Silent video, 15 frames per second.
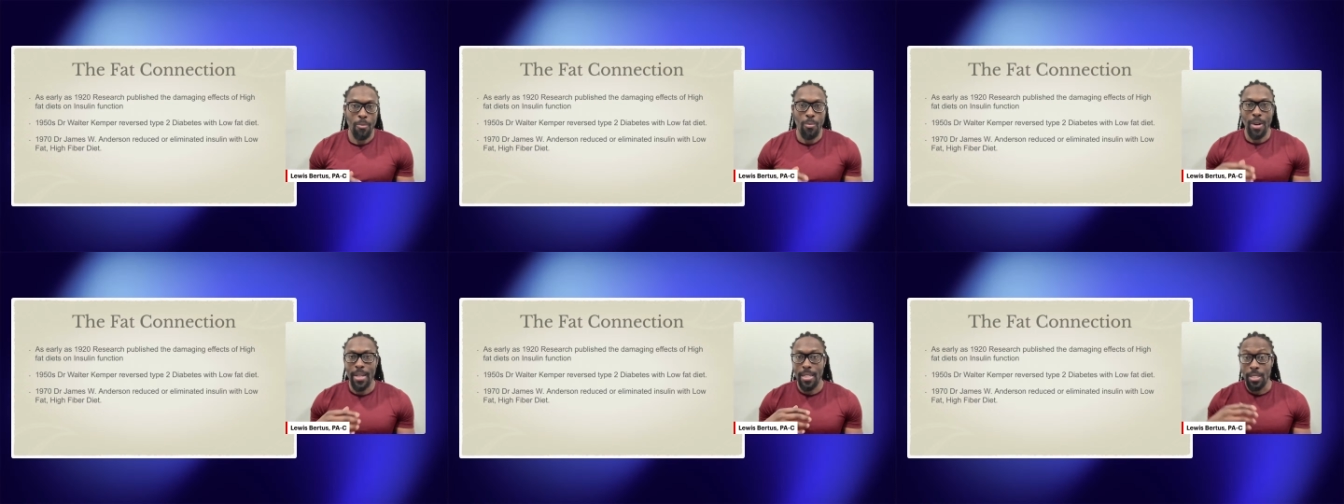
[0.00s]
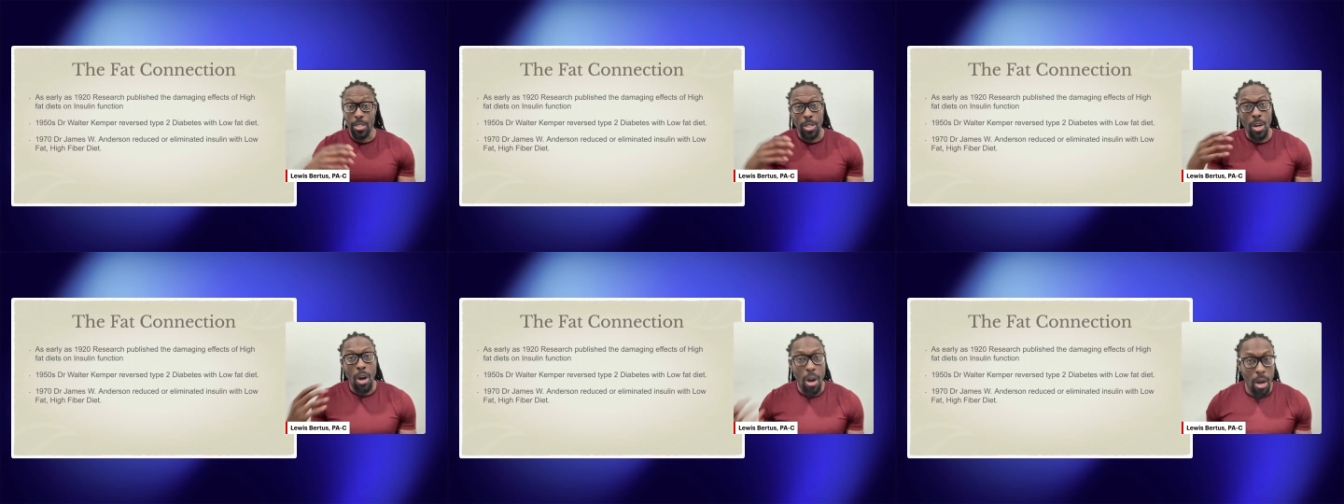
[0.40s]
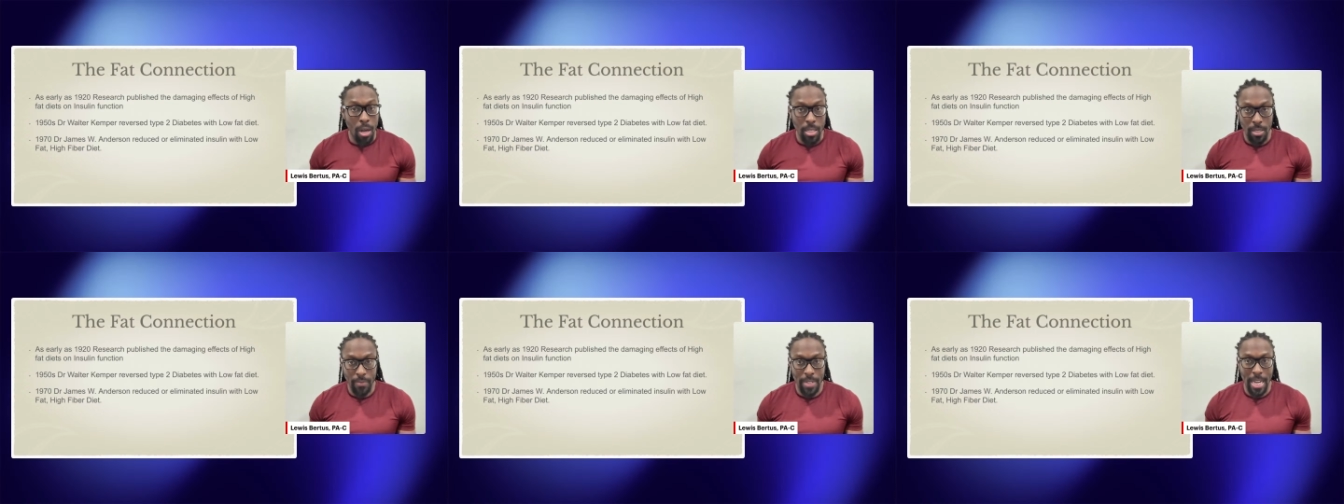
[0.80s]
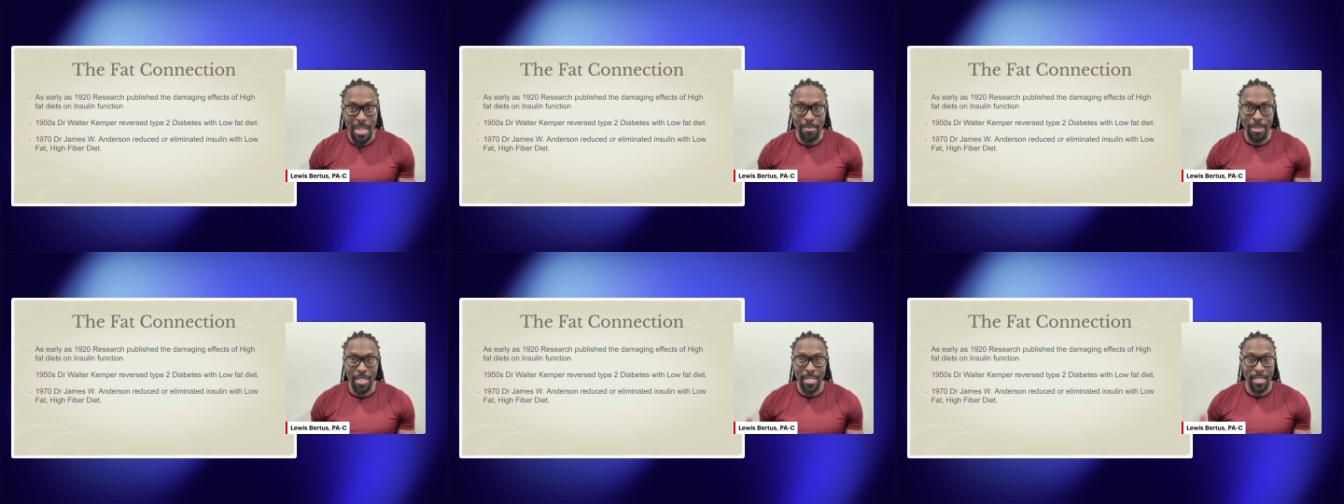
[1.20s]
what is the cause of
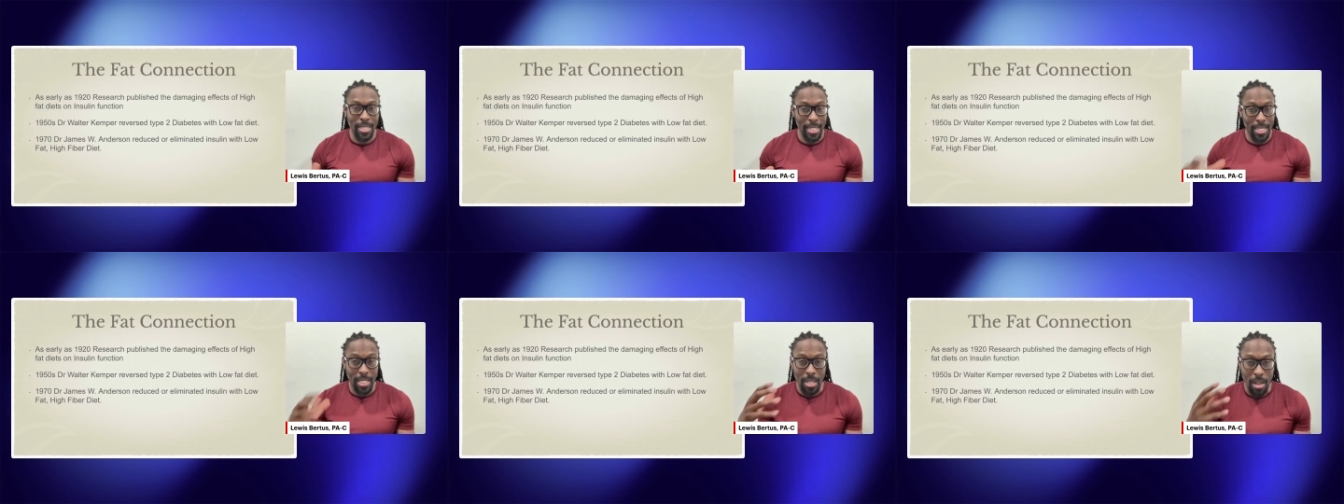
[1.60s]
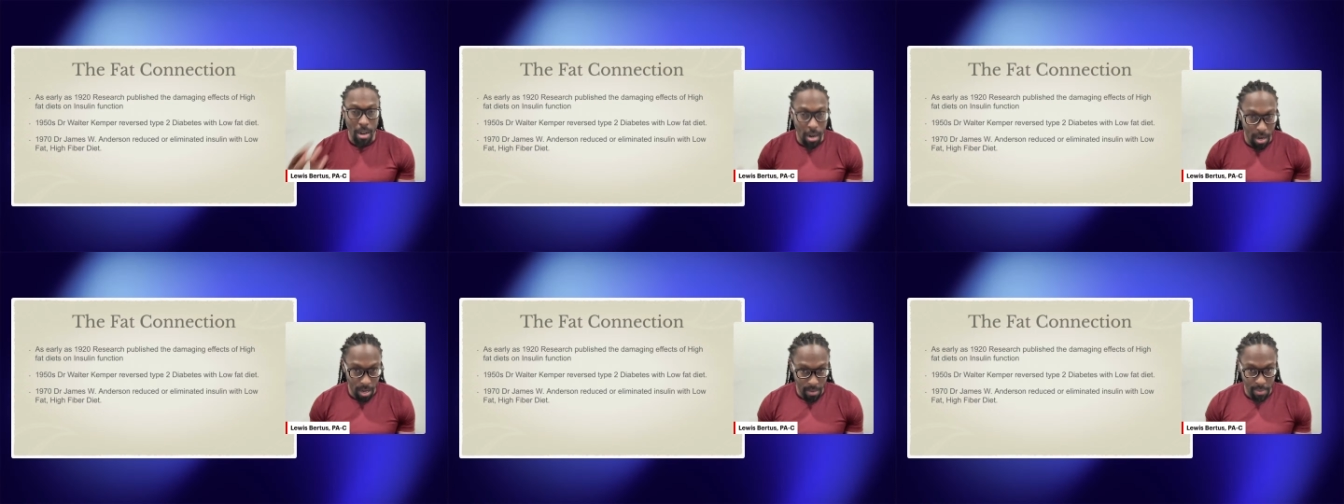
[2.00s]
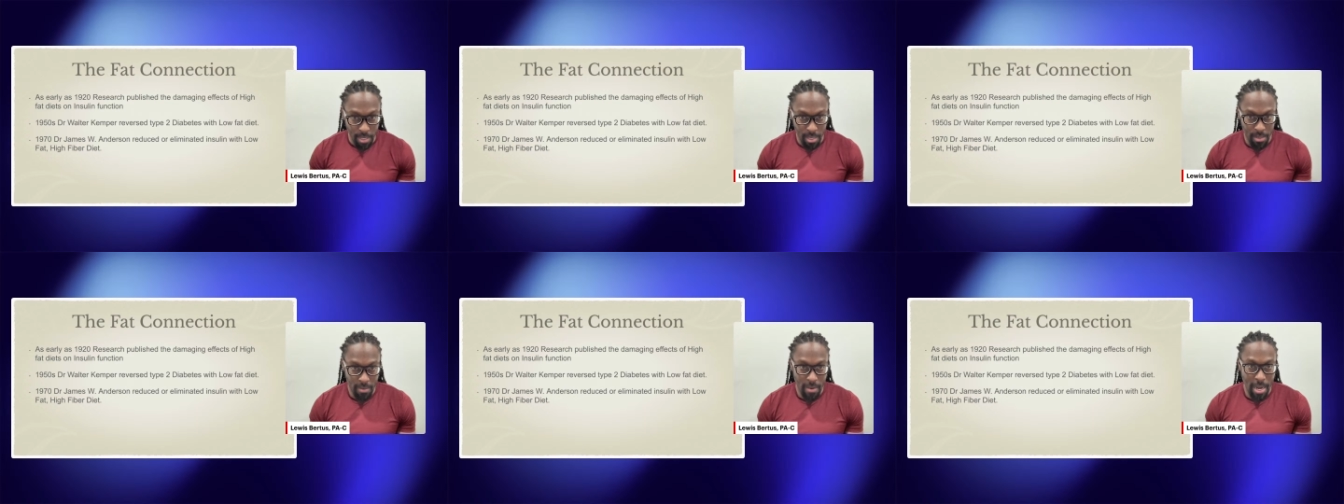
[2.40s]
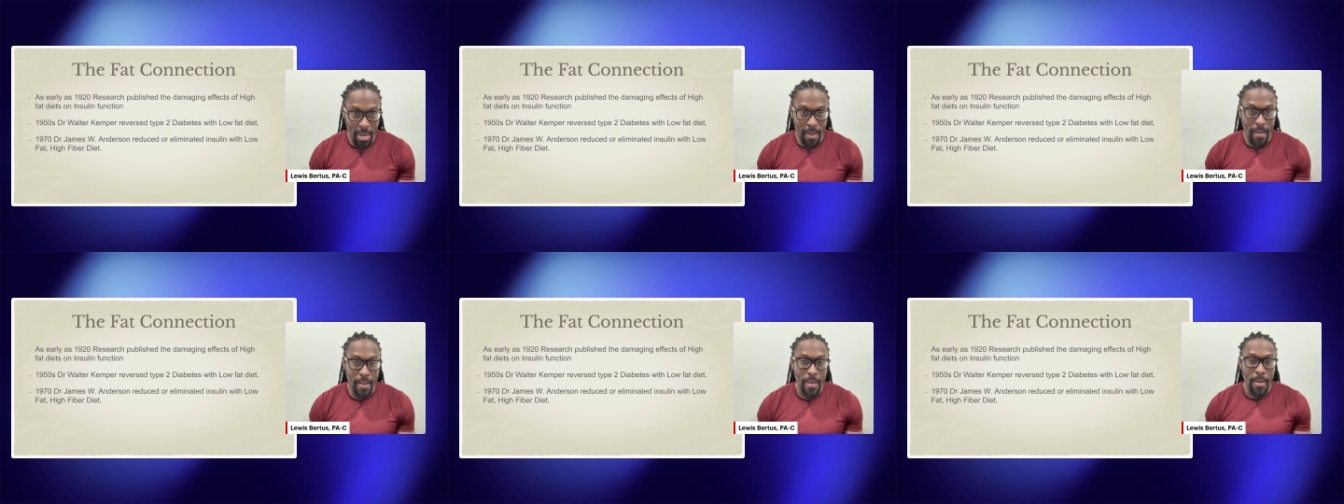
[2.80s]
diabetes? Is it carbs,
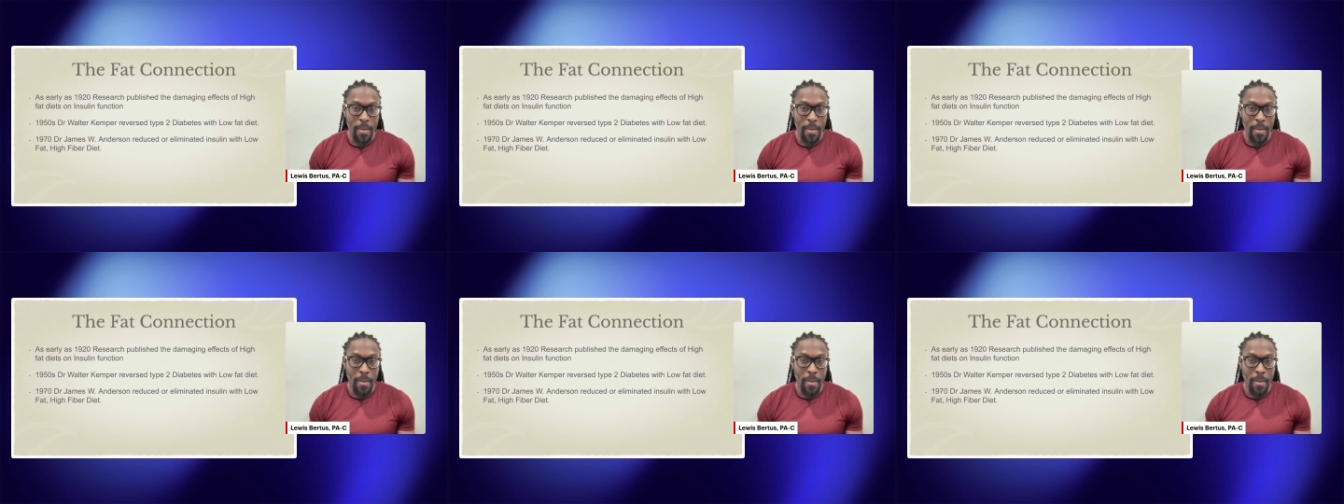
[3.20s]
right?